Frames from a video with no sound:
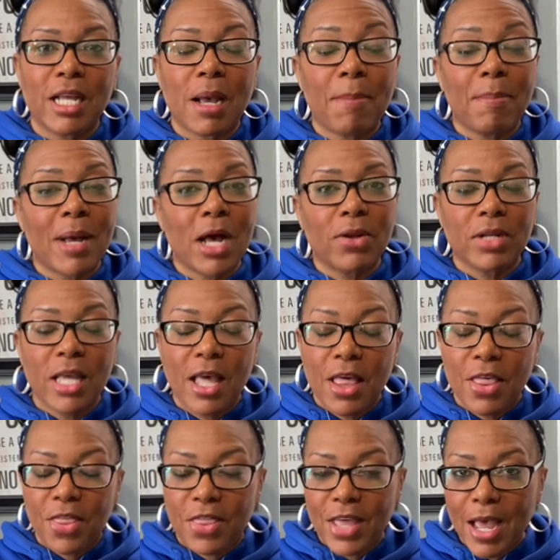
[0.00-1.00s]
about
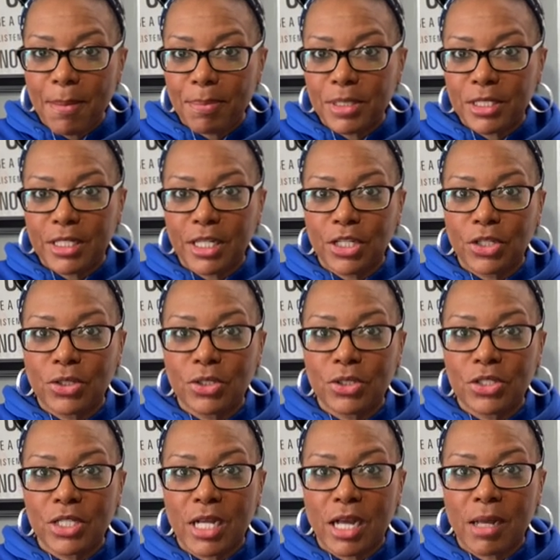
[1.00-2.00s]
that particular
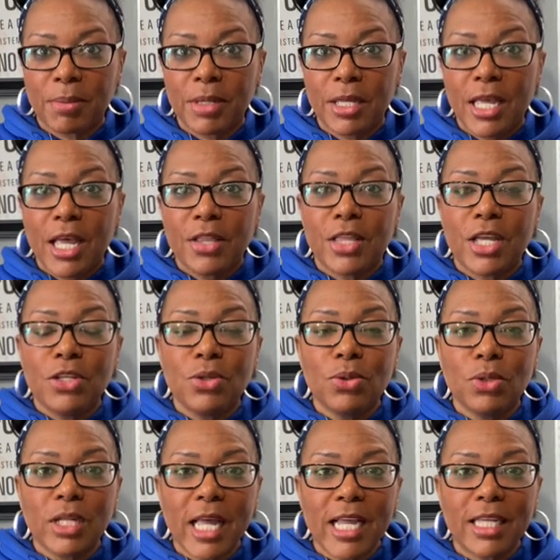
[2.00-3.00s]
job than you
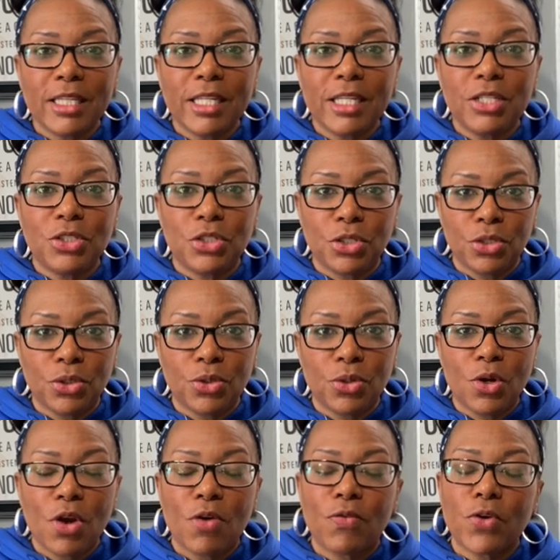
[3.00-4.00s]
likely
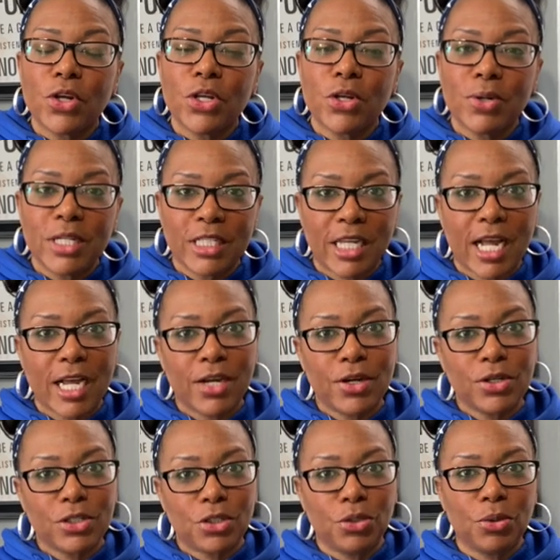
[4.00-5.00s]
do for your entire
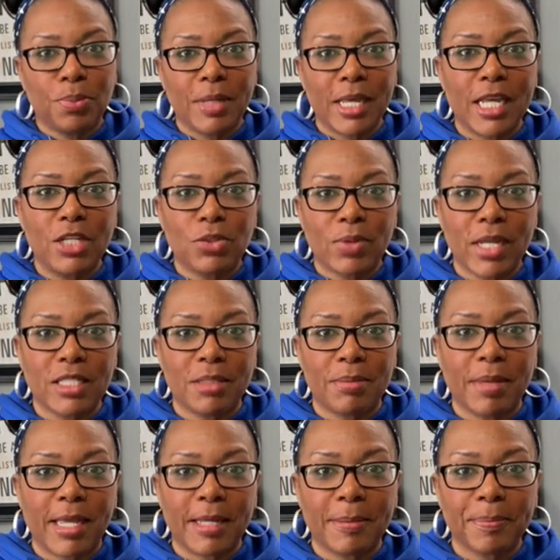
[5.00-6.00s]
2-page
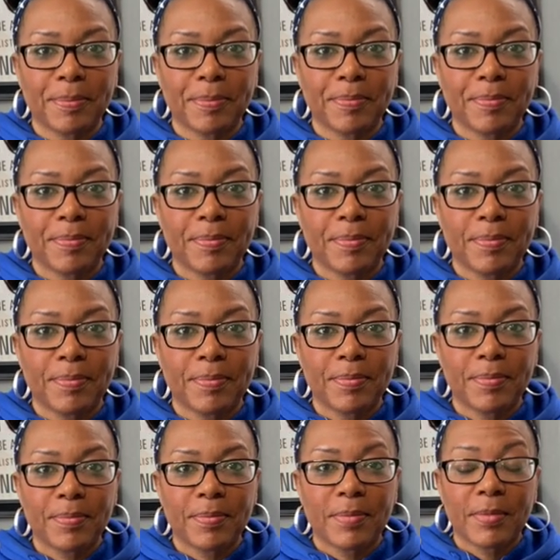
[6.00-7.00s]
resume.
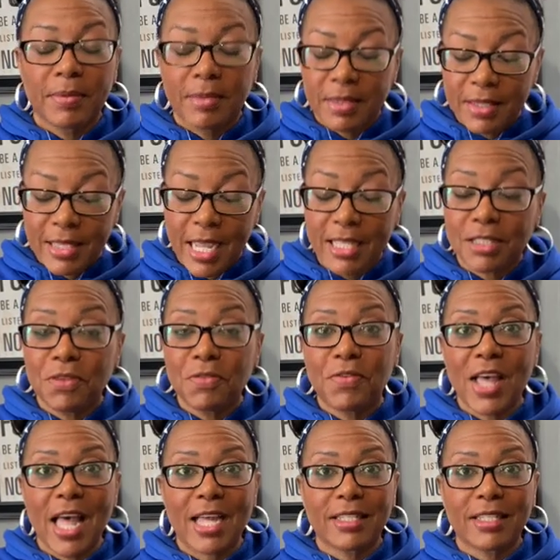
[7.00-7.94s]
That's a fact.